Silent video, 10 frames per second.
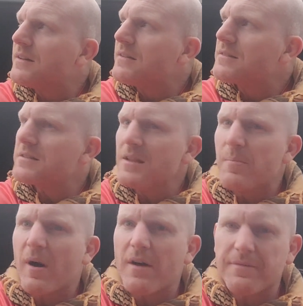slip
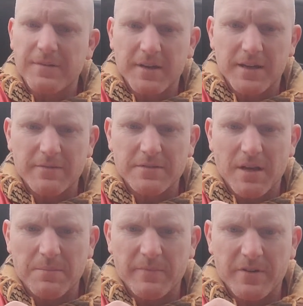off kind of a
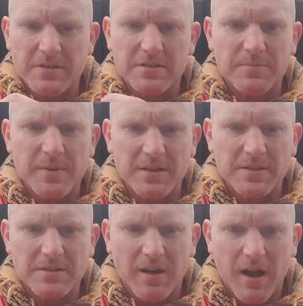stop versus a big
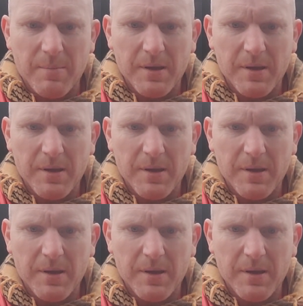stop.